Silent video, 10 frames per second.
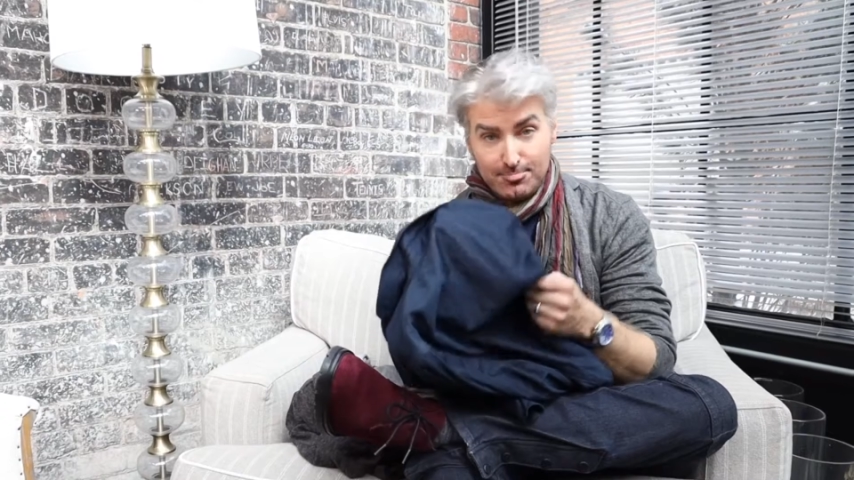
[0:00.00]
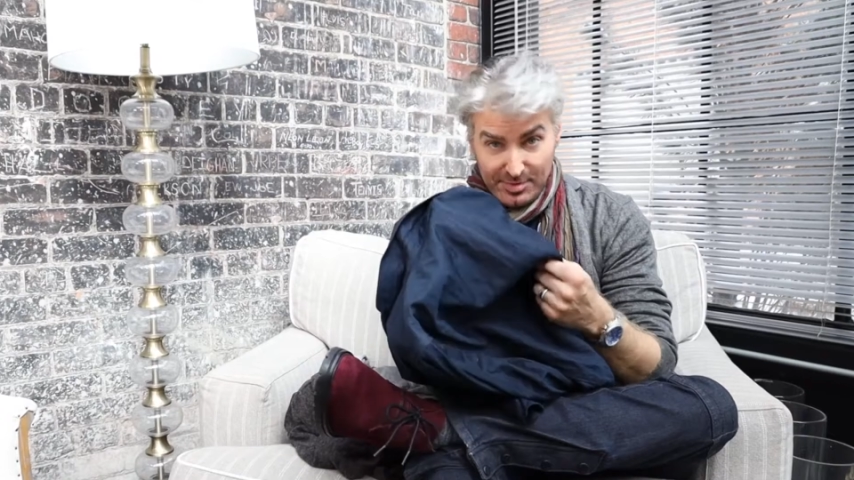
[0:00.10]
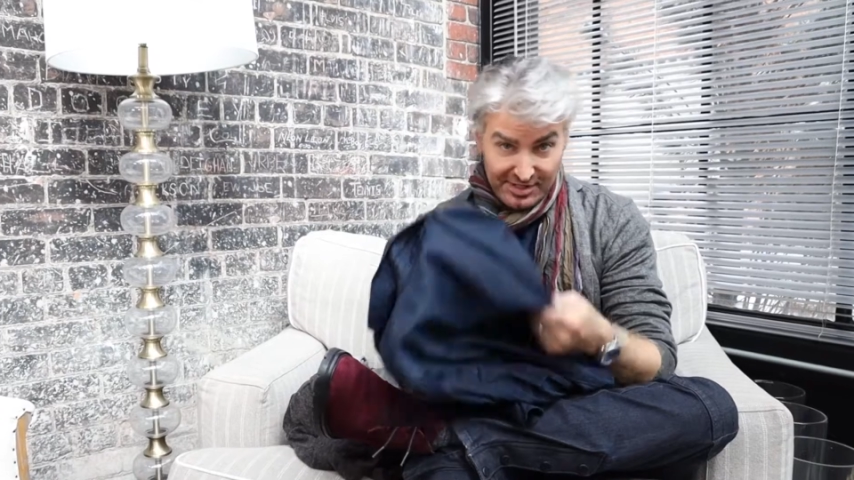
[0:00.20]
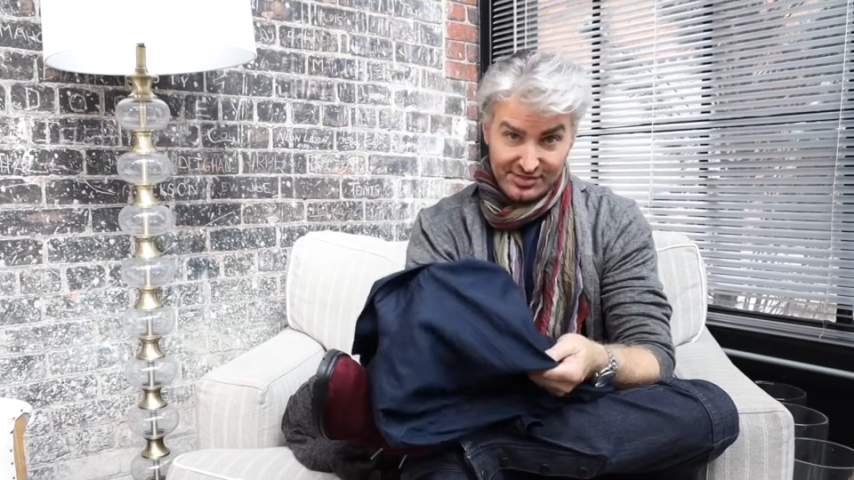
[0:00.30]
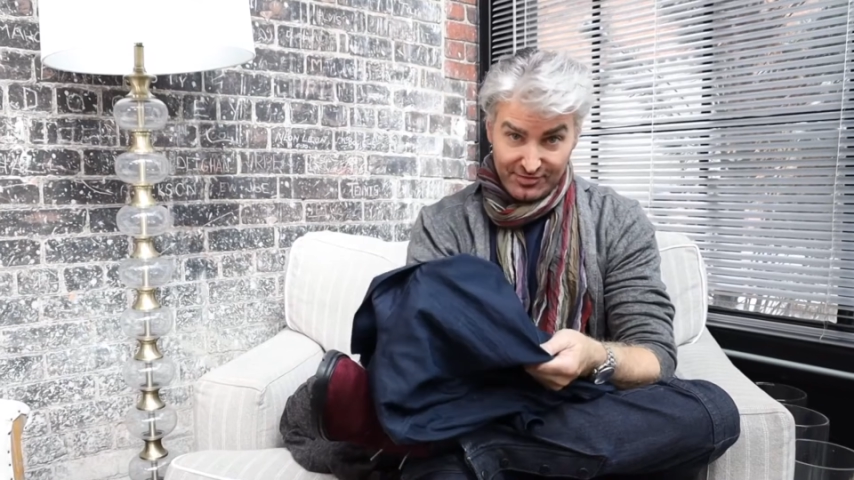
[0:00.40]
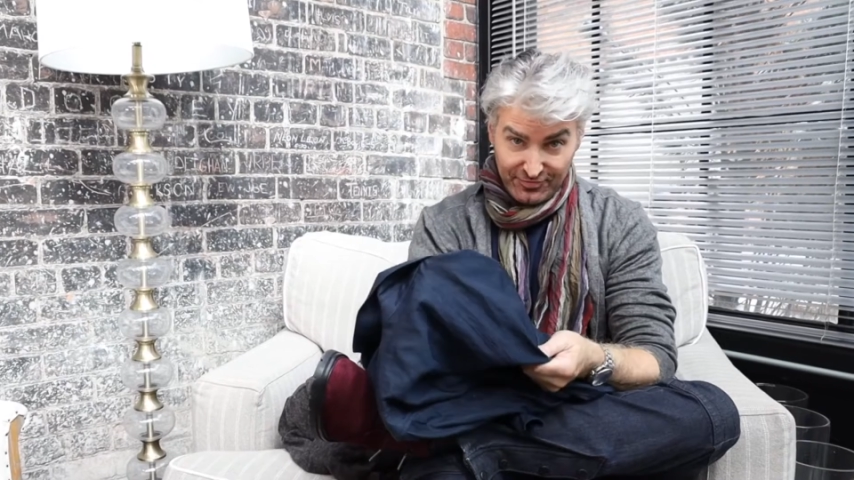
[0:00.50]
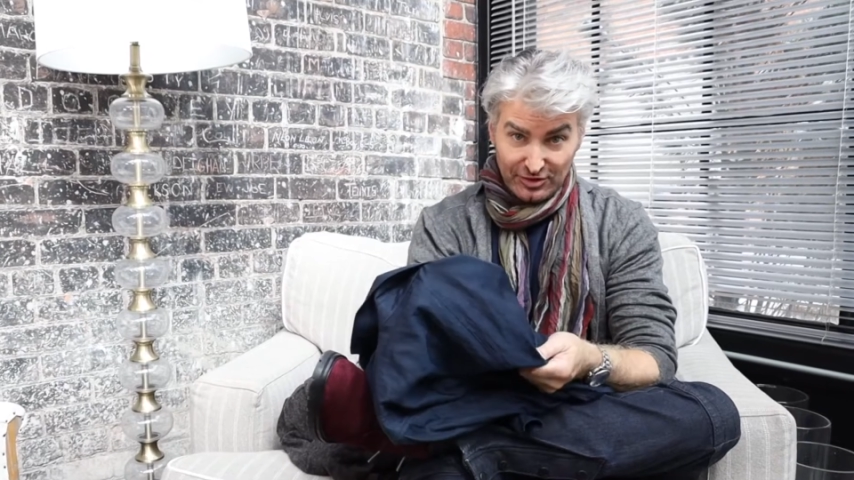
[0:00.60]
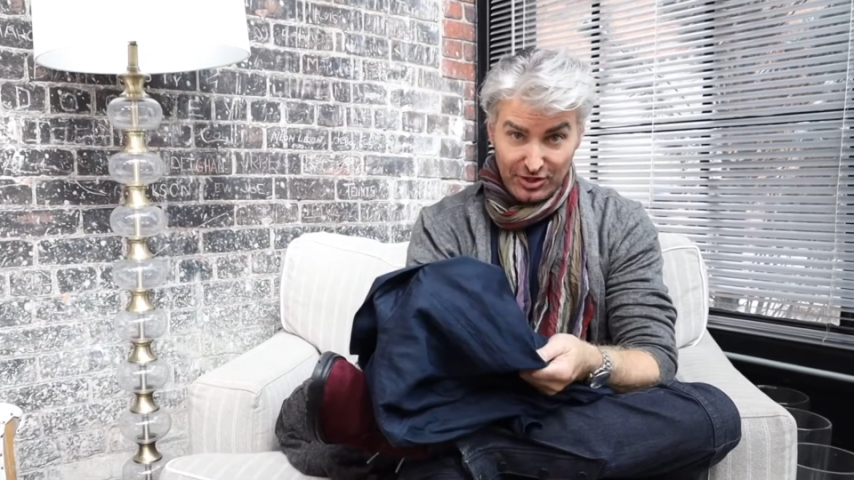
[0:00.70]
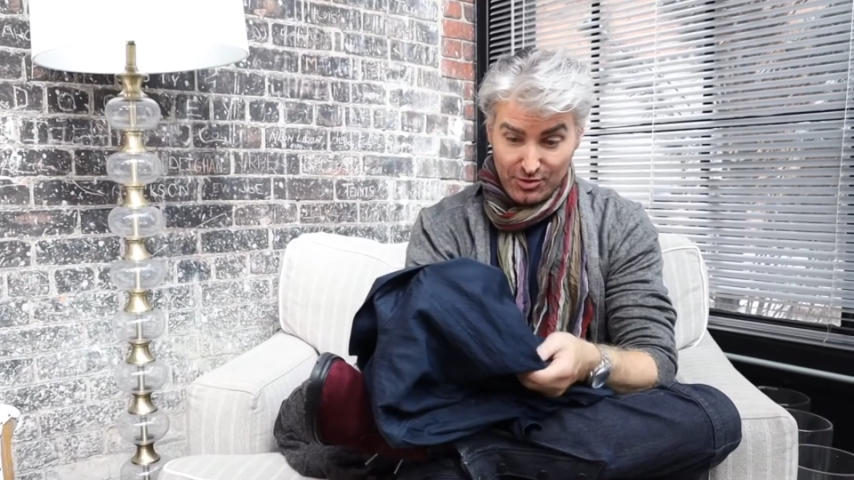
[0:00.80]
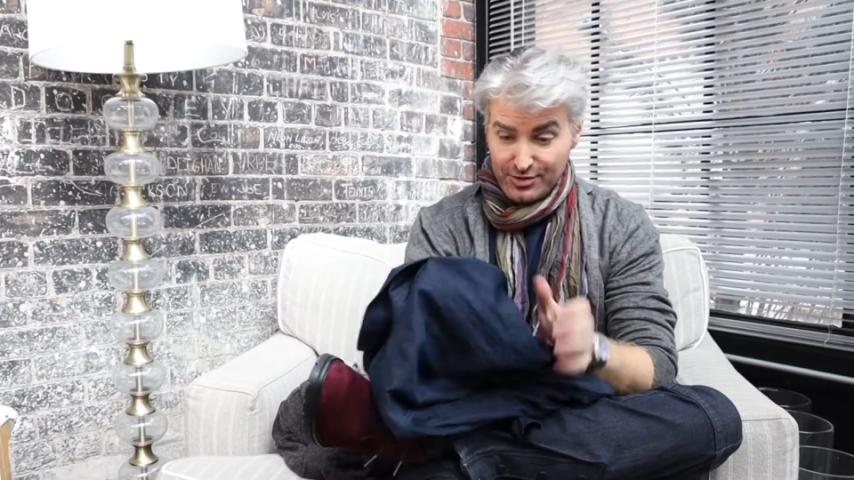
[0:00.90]
piece of
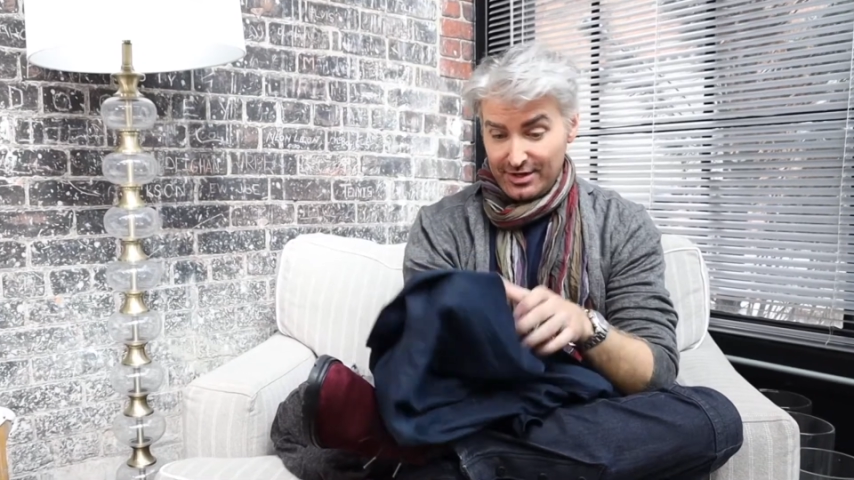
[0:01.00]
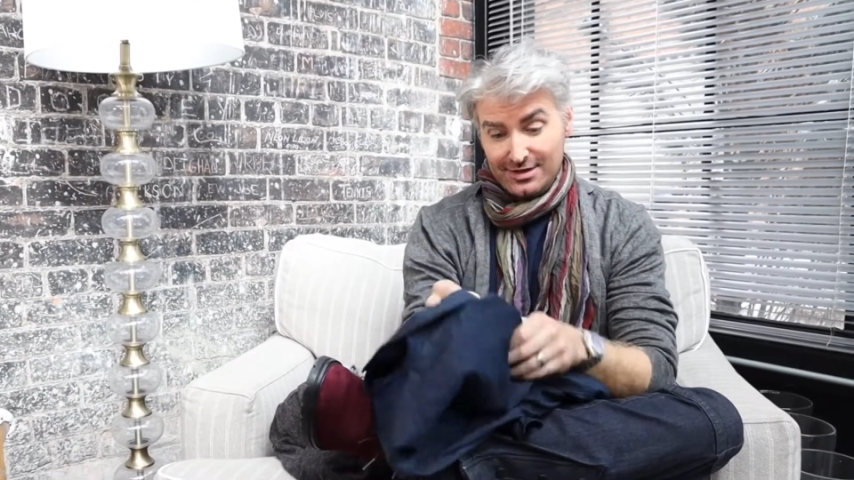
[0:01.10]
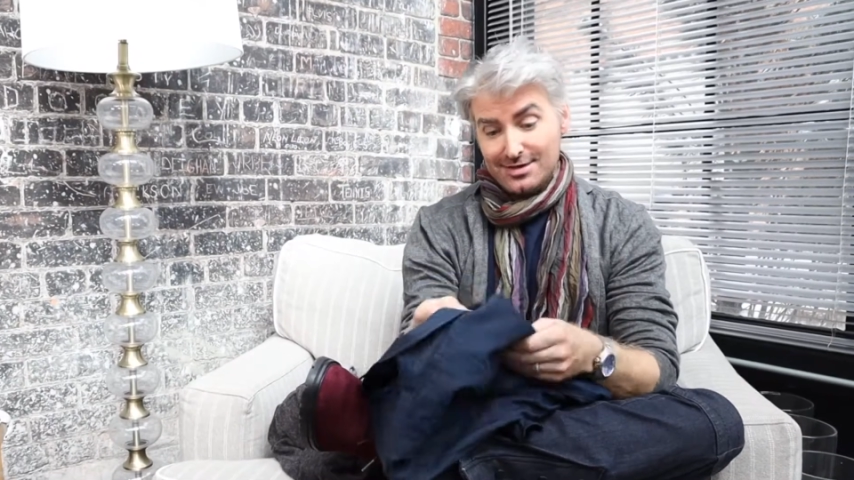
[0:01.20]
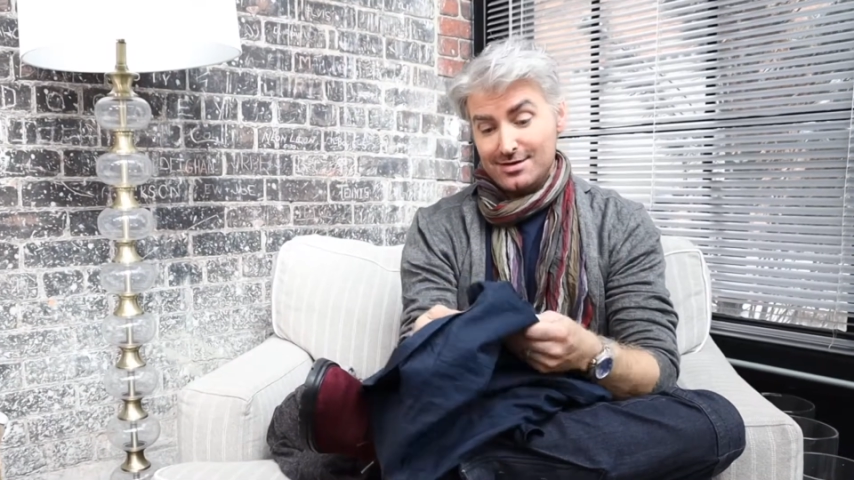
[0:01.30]
clothing,